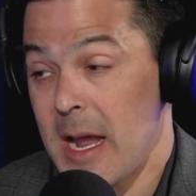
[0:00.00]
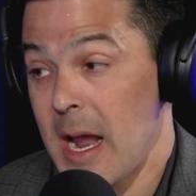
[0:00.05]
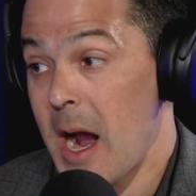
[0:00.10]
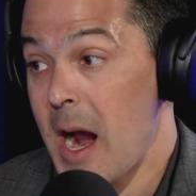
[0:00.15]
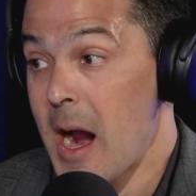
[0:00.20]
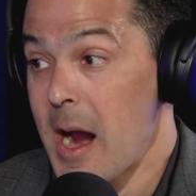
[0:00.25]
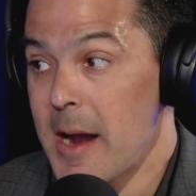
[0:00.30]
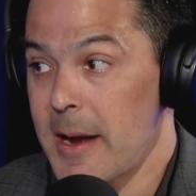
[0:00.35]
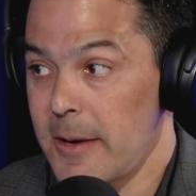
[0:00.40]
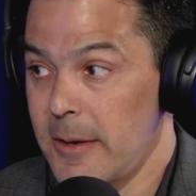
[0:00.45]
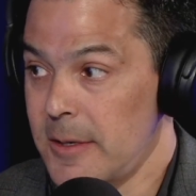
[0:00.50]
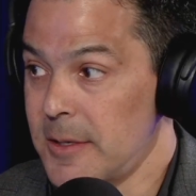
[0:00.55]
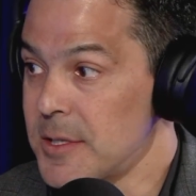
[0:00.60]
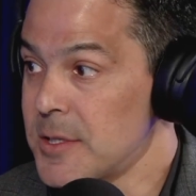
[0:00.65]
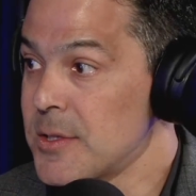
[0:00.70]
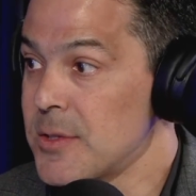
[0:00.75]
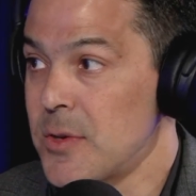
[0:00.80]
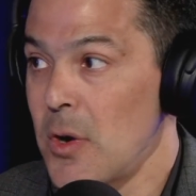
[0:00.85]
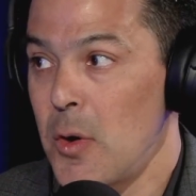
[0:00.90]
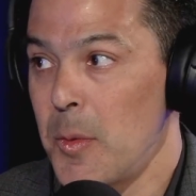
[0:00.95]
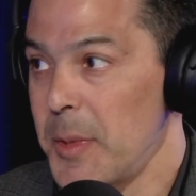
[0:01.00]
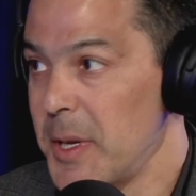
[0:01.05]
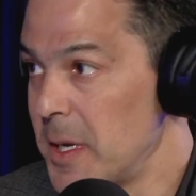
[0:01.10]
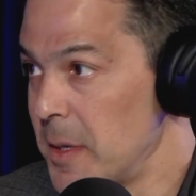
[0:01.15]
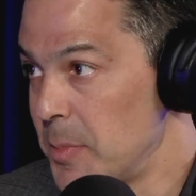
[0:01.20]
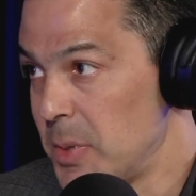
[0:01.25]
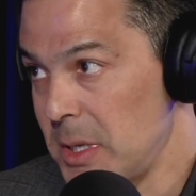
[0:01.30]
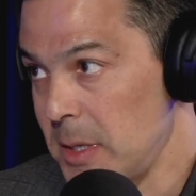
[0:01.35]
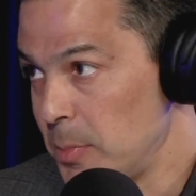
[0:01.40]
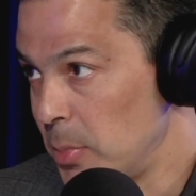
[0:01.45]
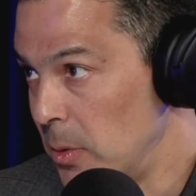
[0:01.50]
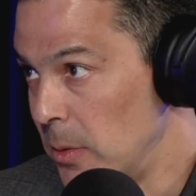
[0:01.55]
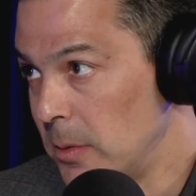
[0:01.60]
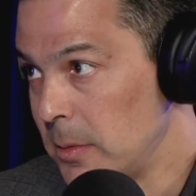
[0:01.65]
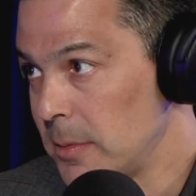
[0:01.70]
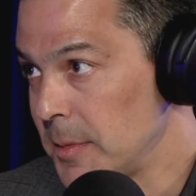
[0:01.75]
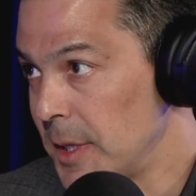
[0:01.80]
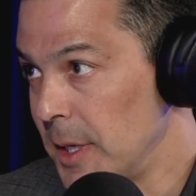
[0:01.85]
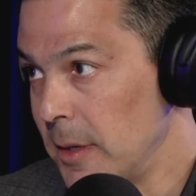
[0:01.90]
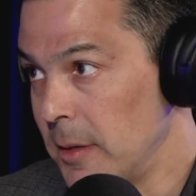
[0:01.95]
I hired so many
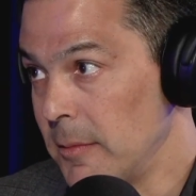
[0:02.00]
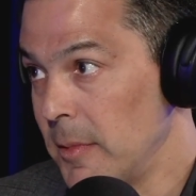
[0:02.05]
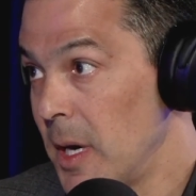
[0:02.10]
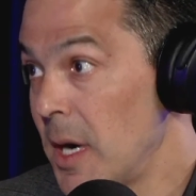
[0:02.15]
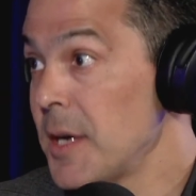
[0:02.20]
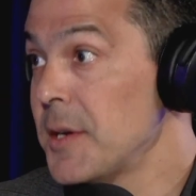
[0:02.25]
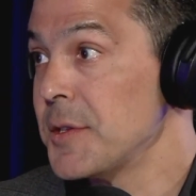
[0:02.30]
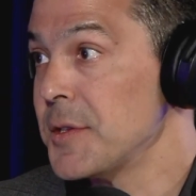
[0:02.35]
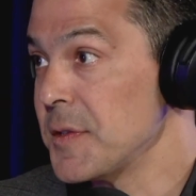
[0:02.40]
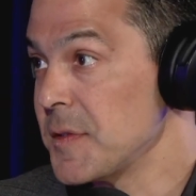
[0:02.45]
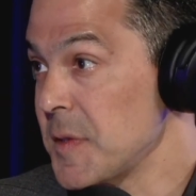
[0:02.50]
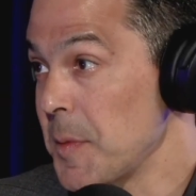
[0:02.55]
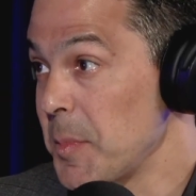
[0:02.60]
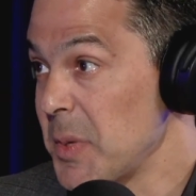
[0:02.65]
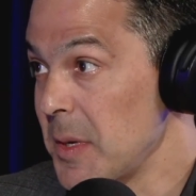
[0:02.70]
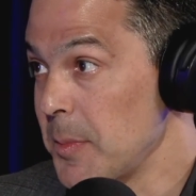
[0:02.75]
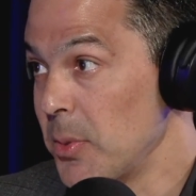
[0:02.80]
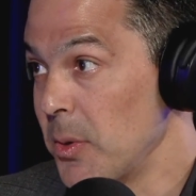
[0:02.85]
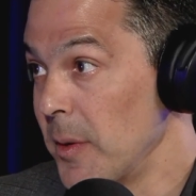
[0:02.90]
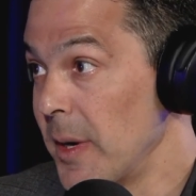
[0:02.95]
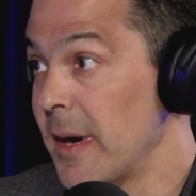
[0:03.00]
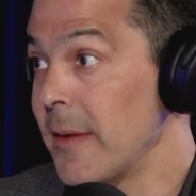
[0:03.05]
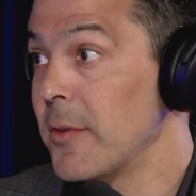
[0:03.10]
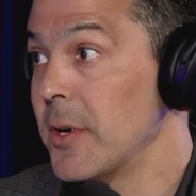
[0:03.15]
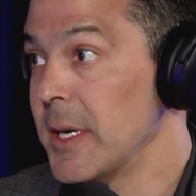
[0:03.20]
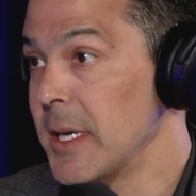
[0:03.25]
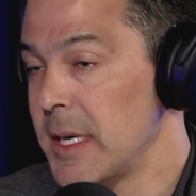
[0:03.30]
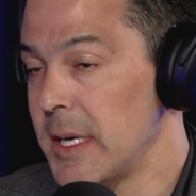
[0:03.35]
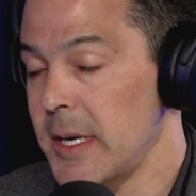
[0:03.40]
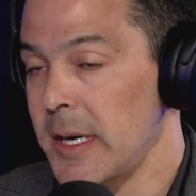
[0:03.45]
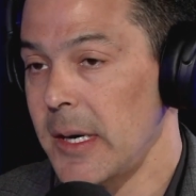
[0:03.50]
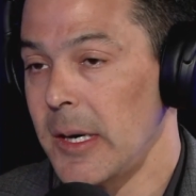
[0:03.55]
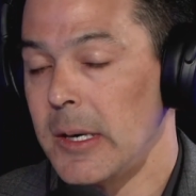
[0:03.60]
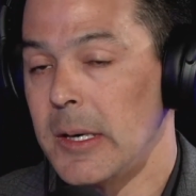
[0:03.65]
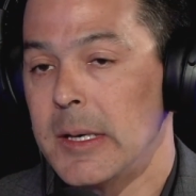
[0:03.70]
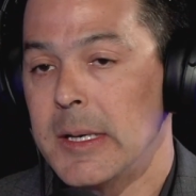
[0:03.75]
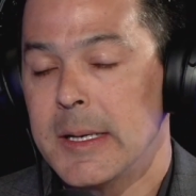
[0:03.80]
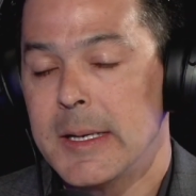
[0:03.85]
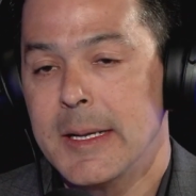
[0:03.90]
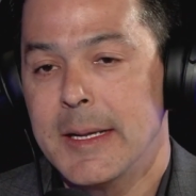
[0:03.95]
people, you know, hundreds of people every year.